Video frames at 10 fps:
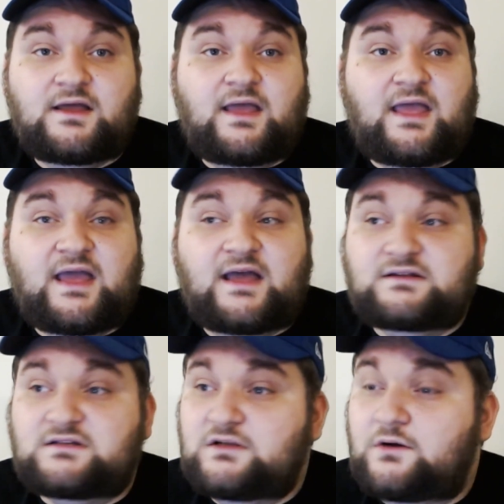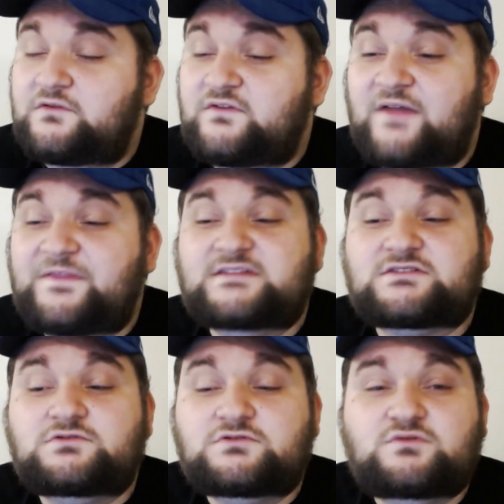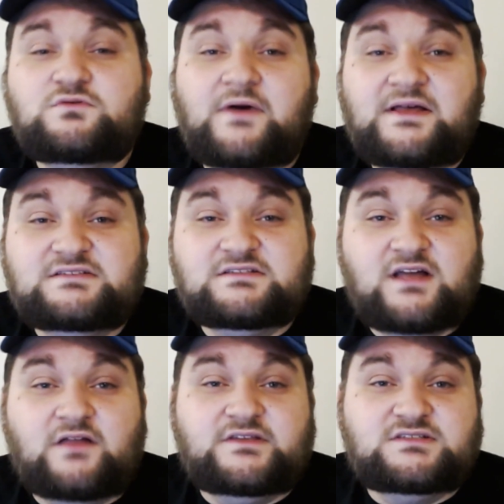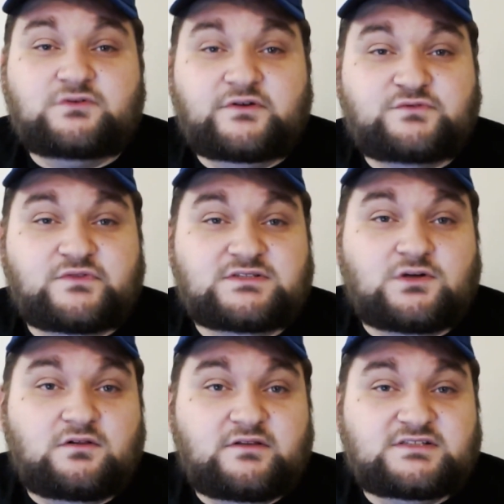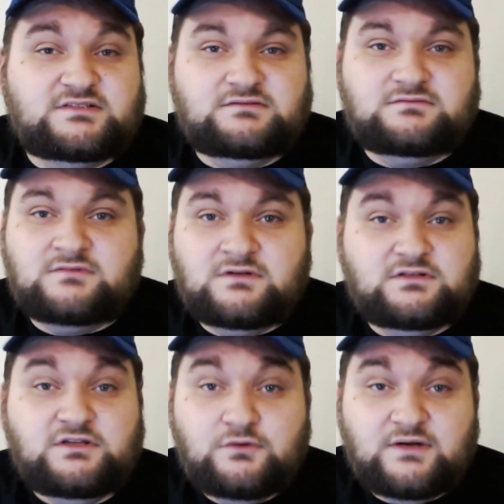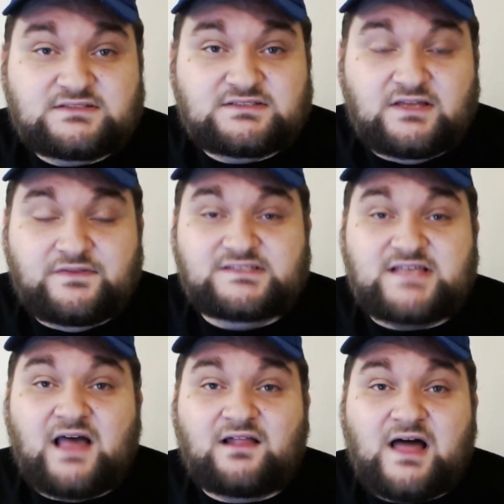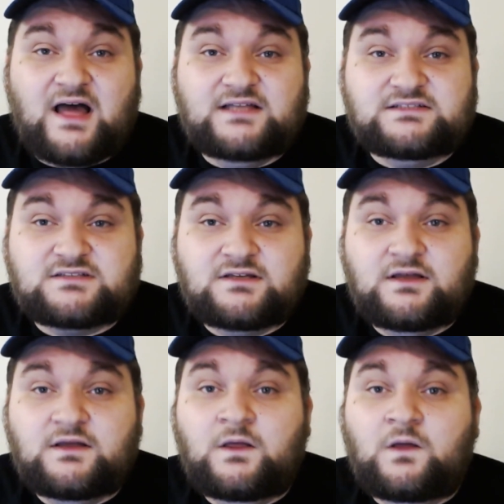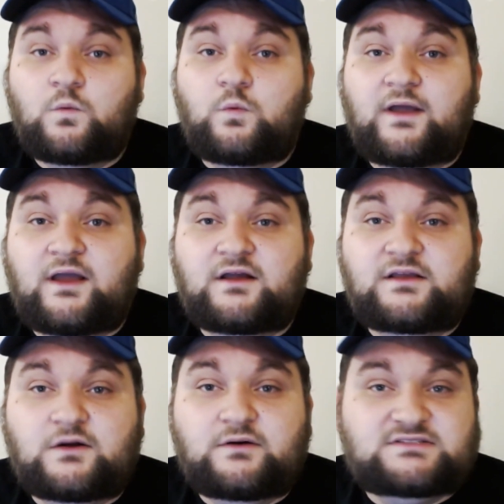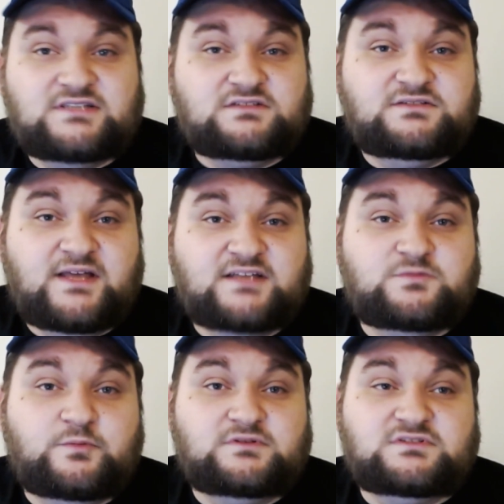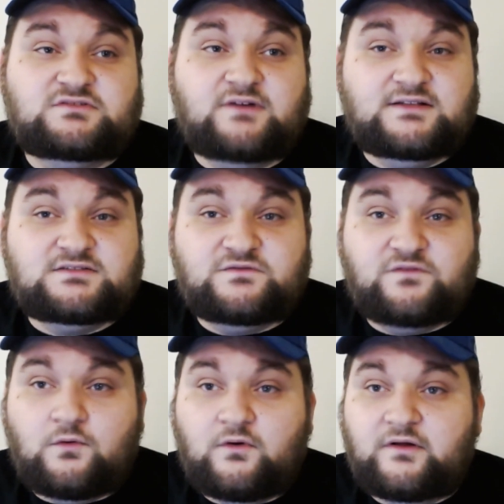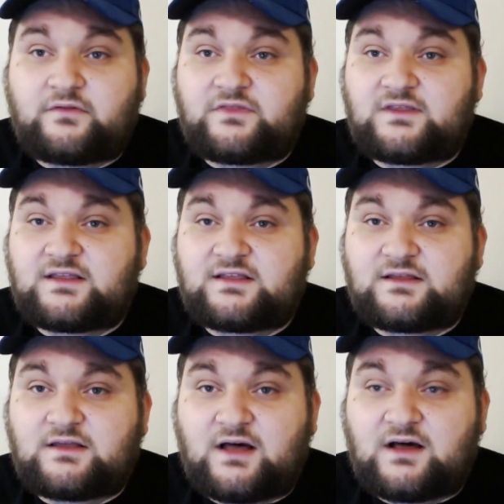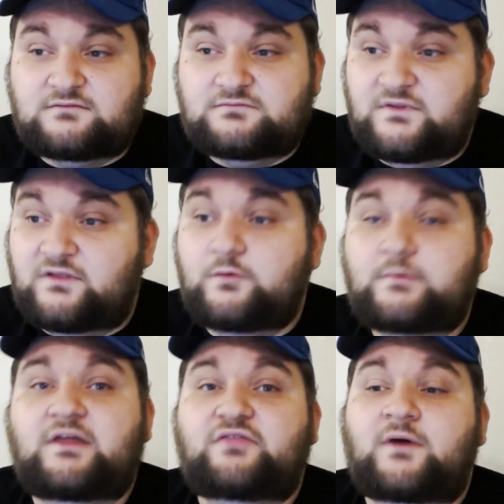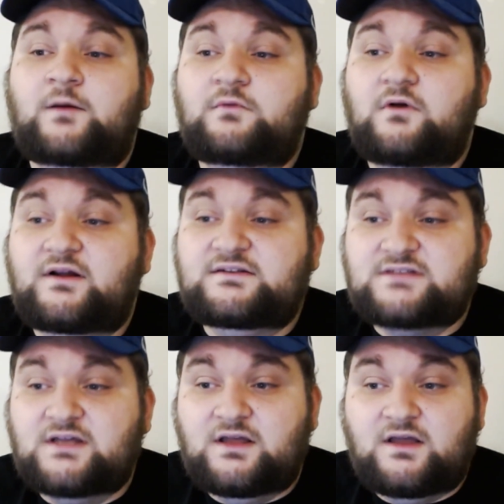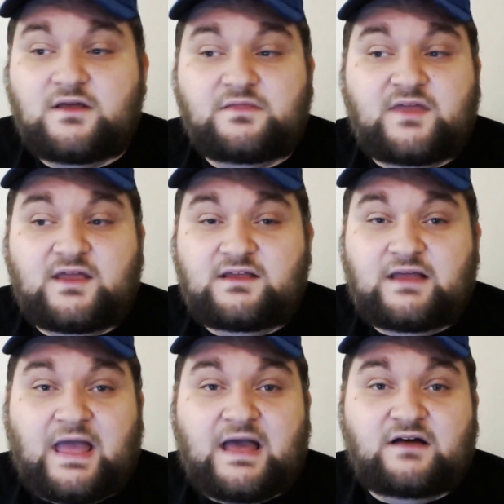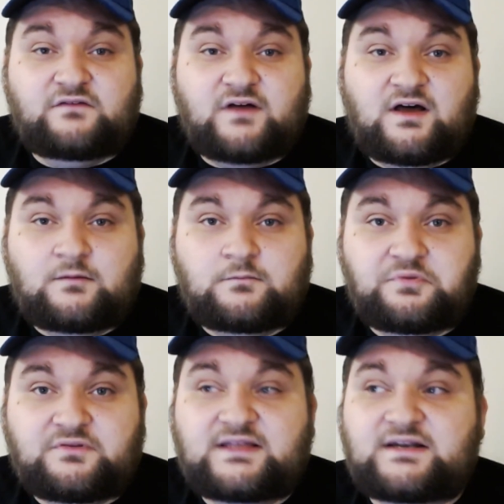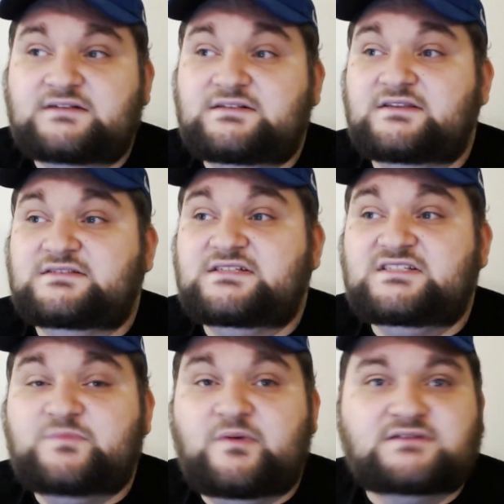And you've got these cool ways to tell these stories with these coalition units and these allies, where it's such desperate straits for the Lumineth Realm Lords, they have pleaded to the sea spirits,